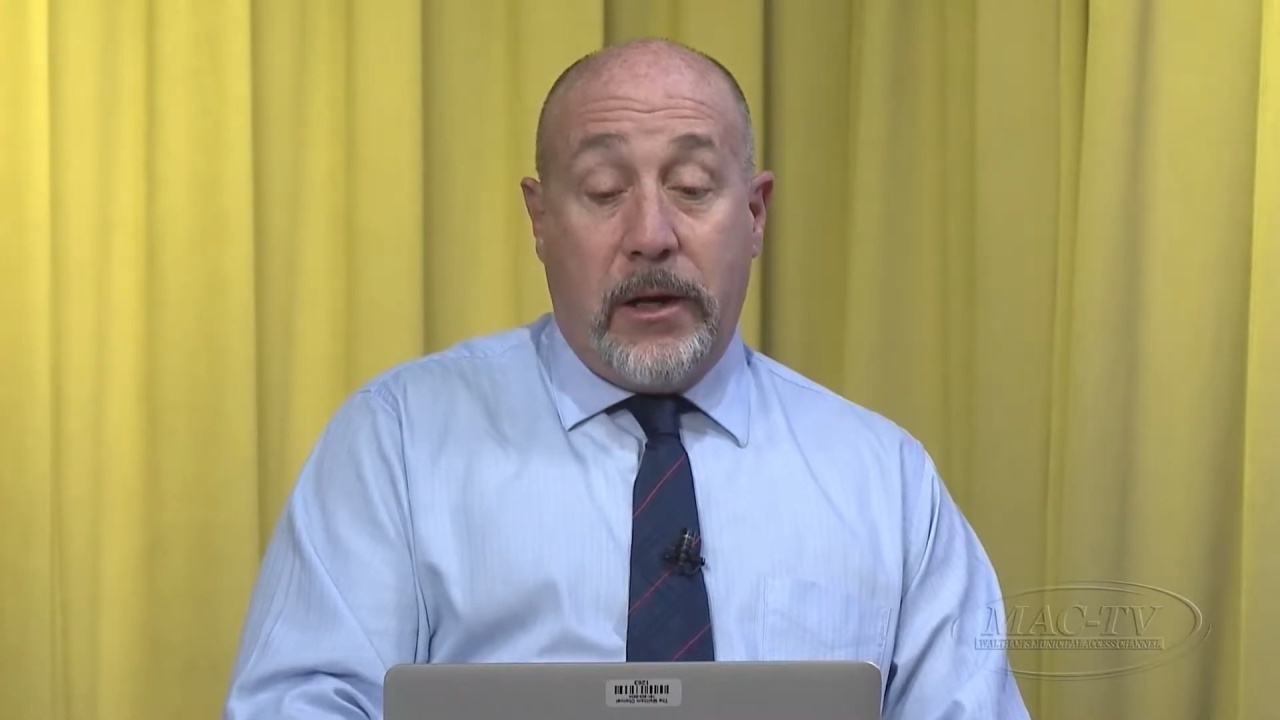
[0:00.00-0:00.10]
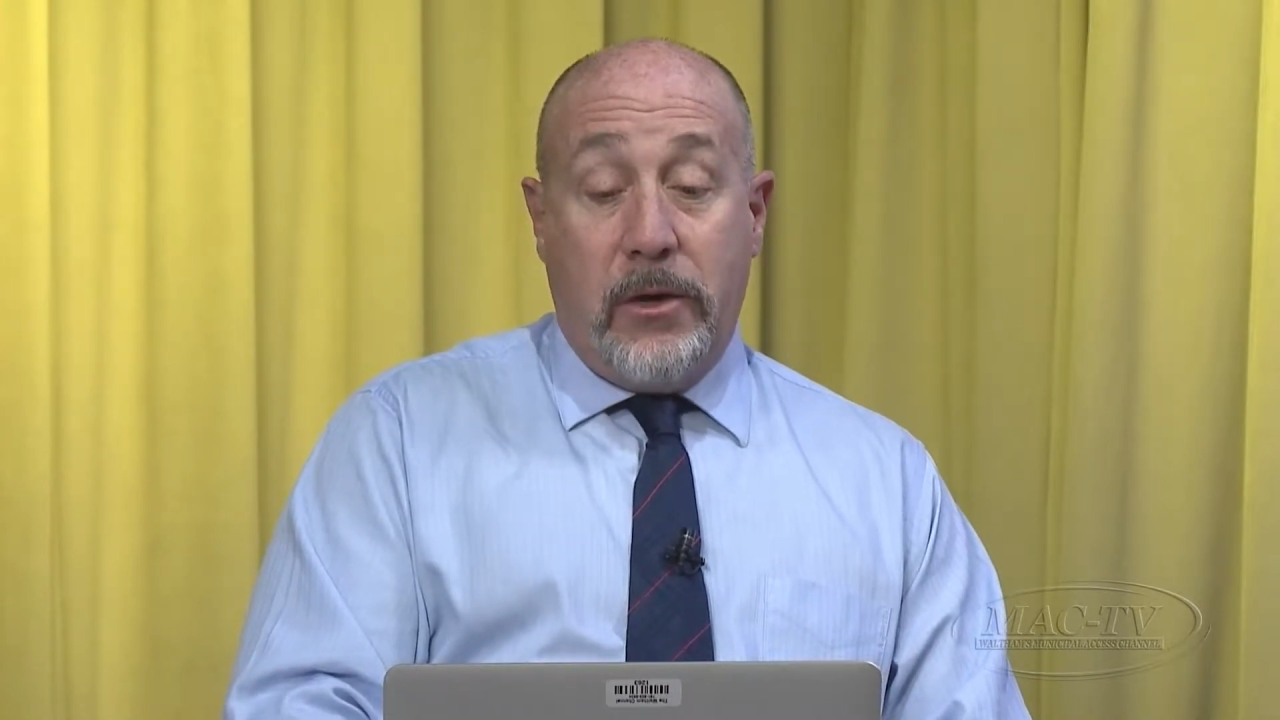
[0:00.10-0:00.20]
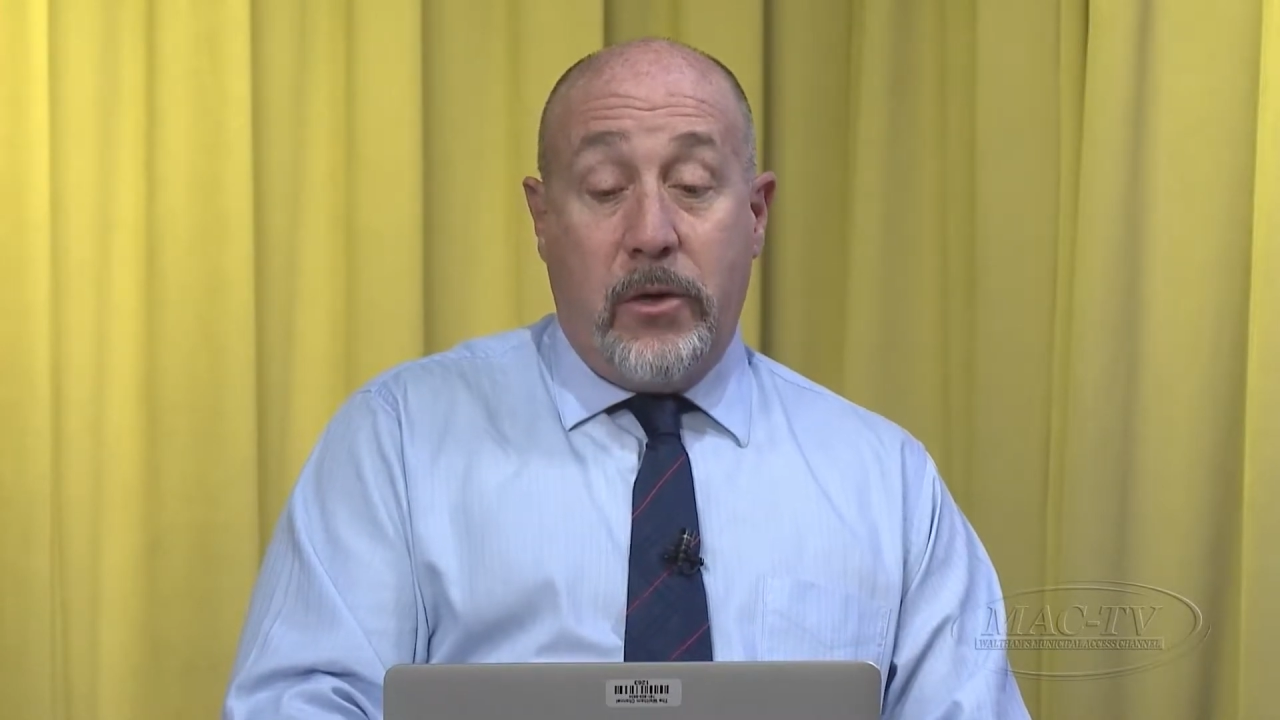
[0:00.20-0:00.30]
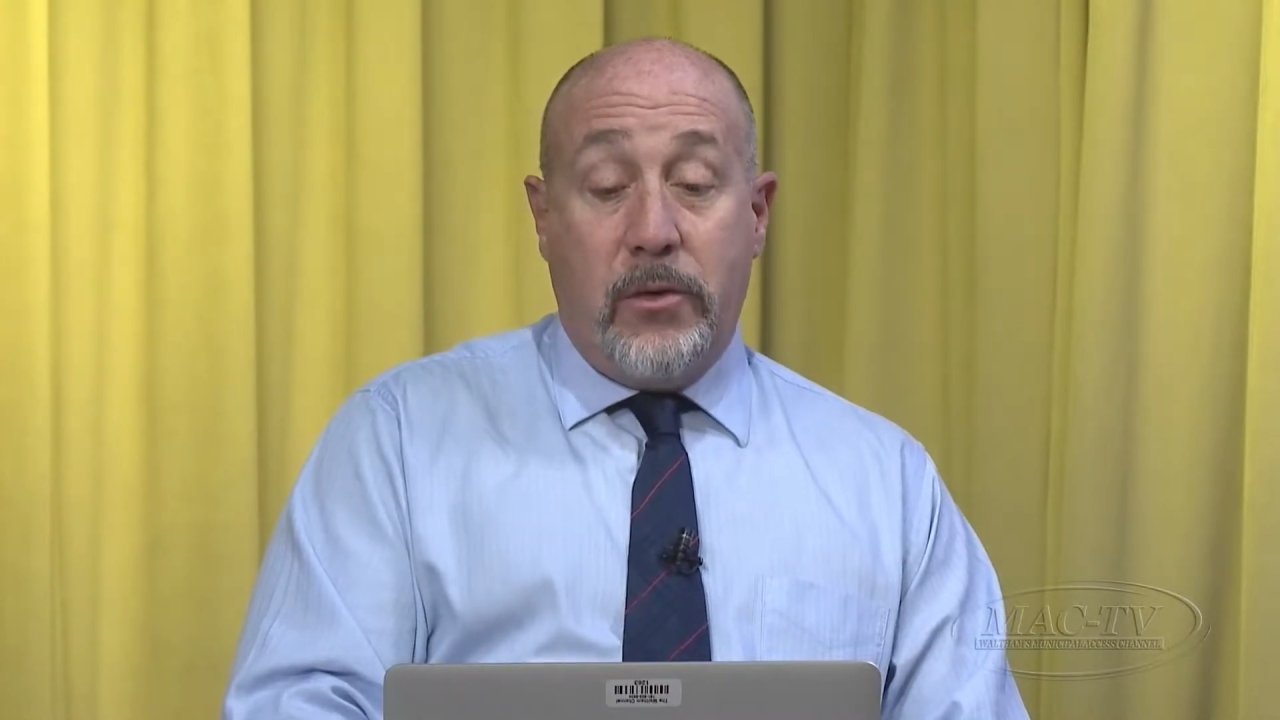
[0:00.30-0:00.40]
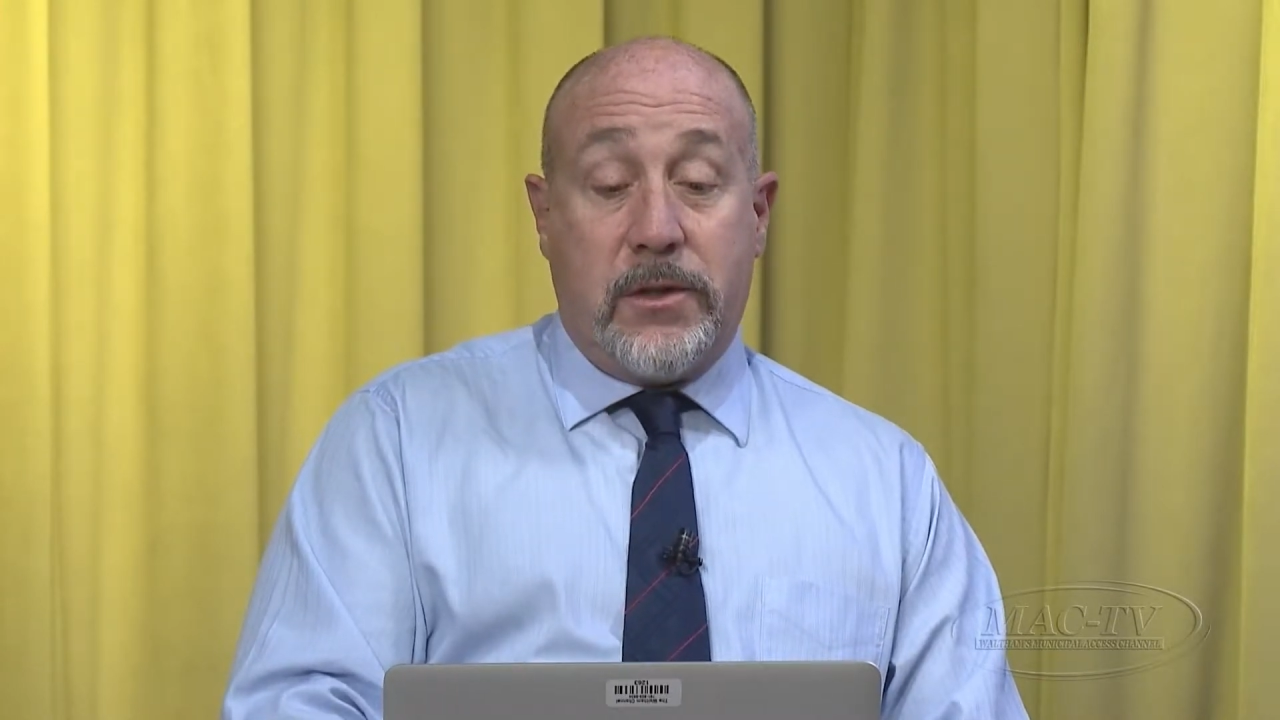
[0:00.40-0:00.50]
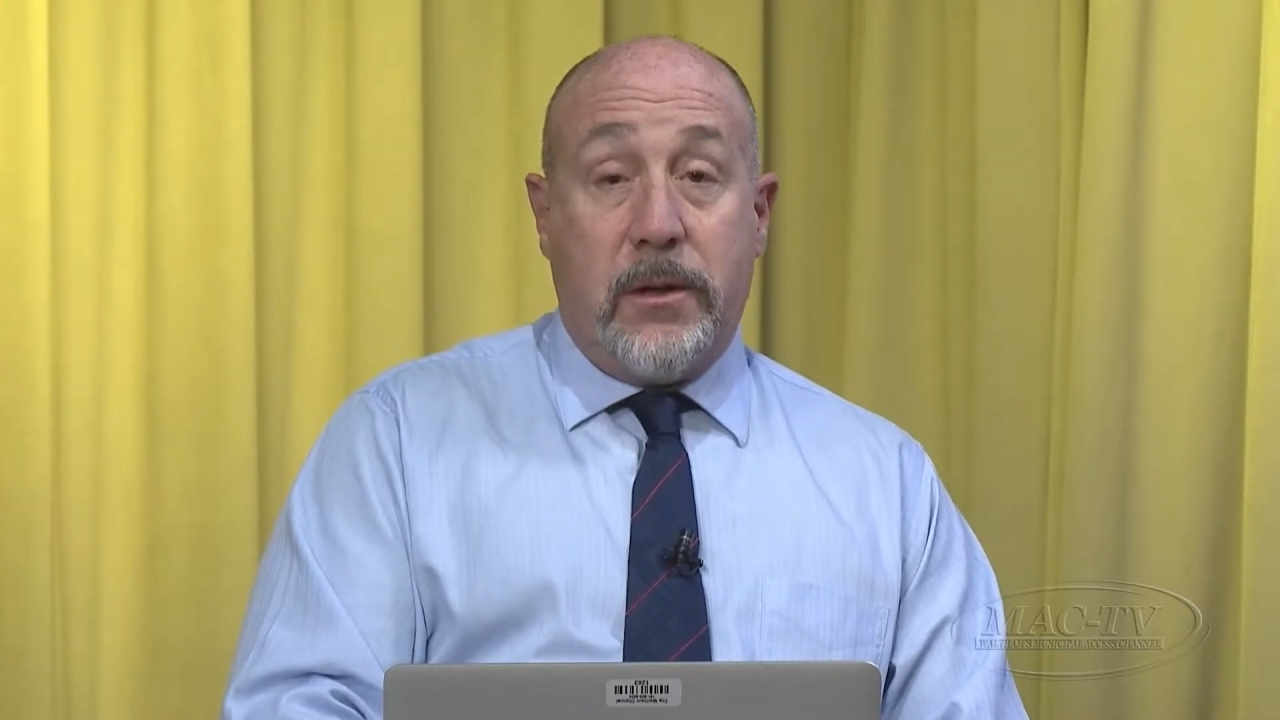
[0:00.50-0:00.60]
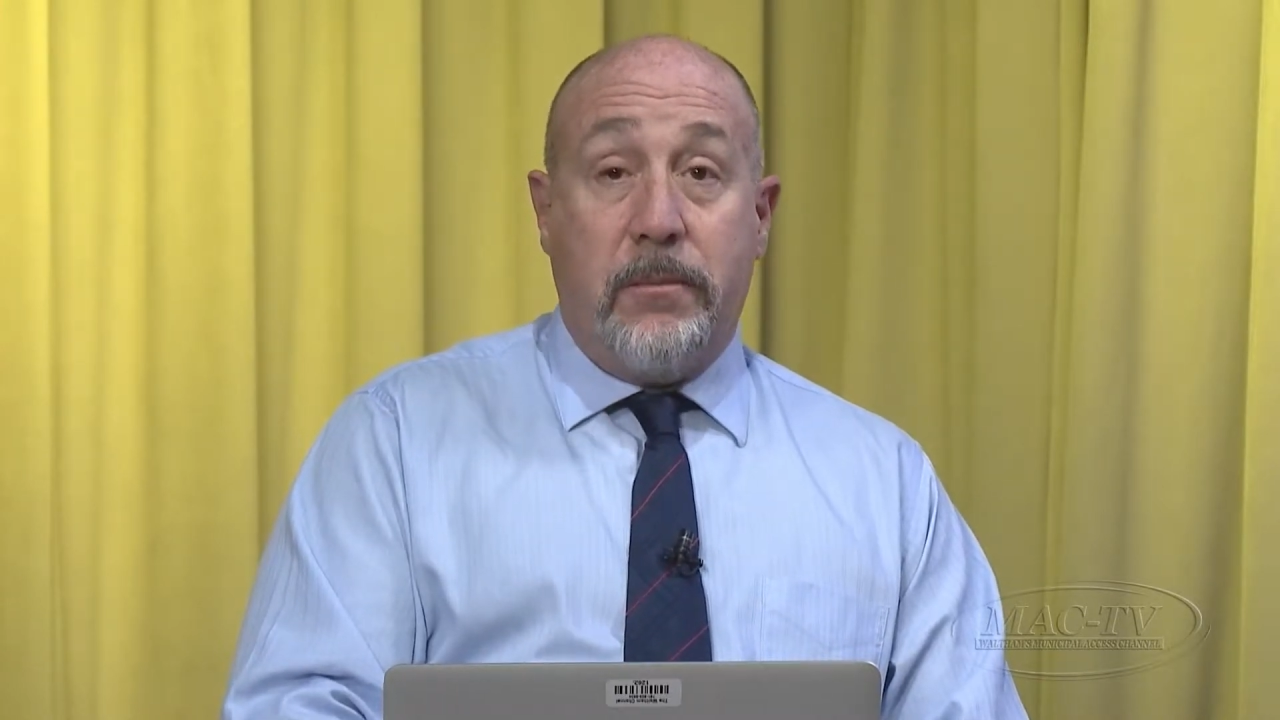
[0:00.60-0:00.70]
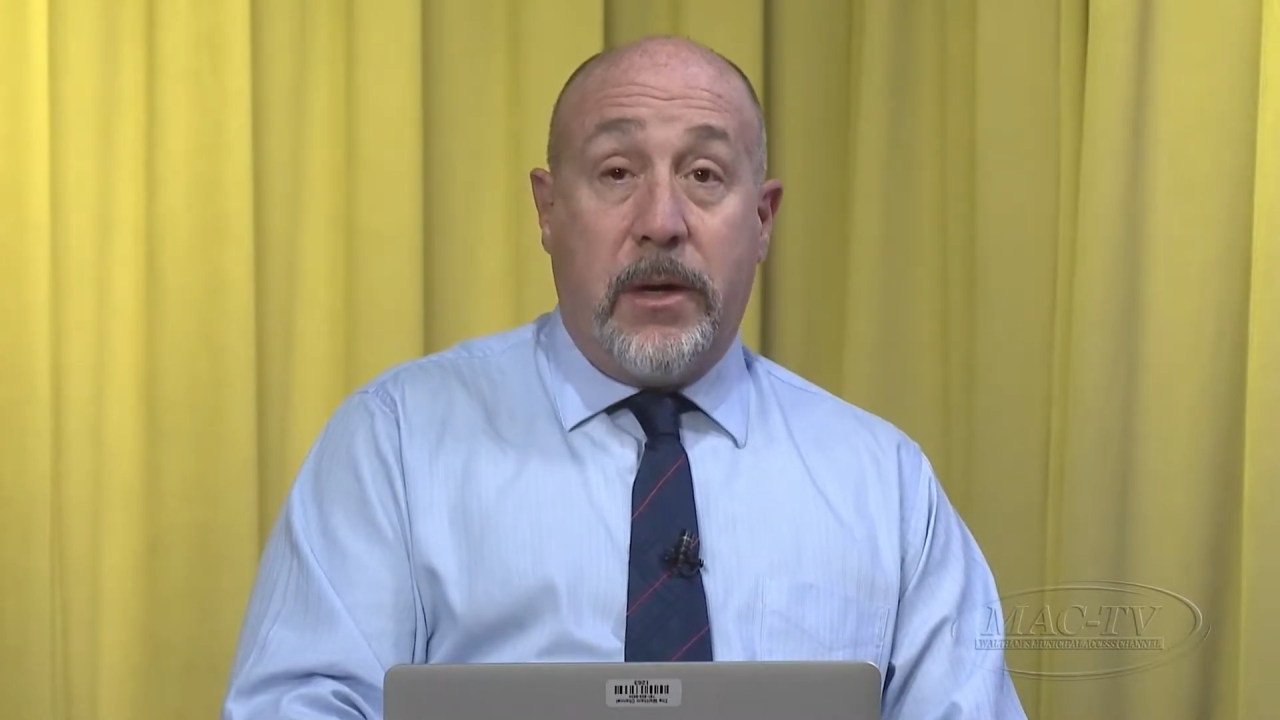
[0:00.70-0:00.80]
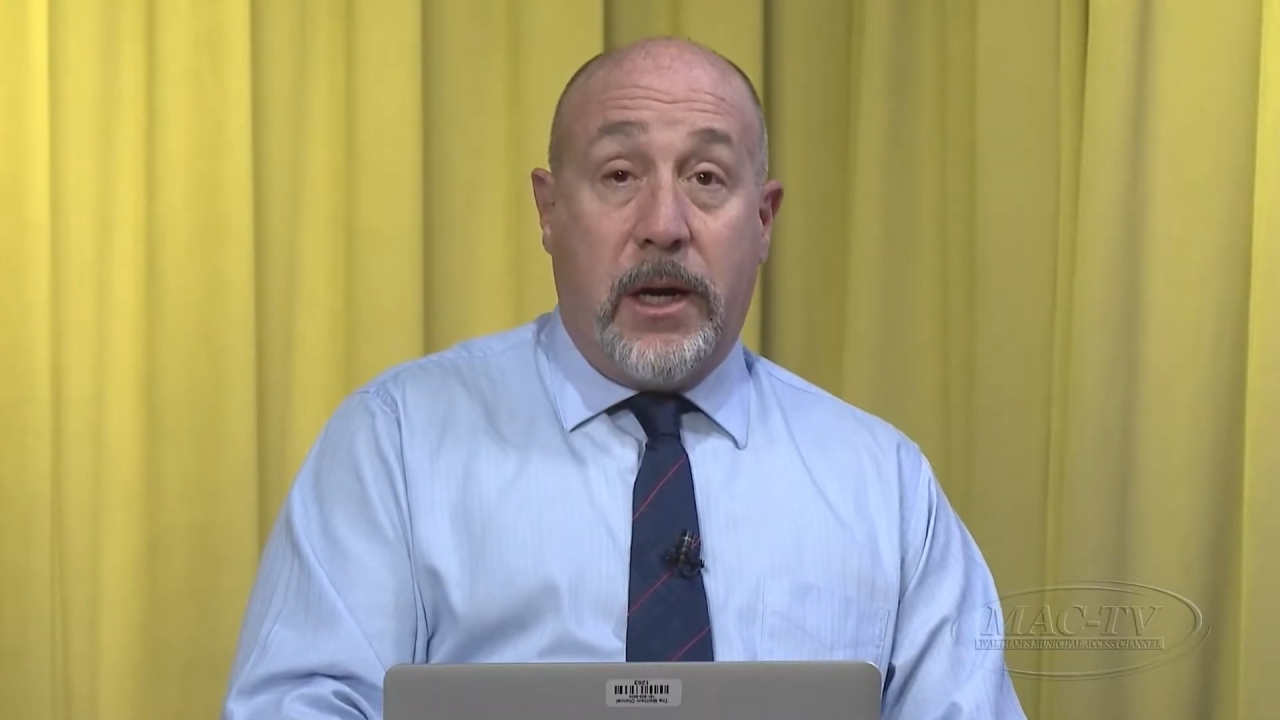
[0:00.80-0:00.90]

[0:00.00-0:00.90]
use them,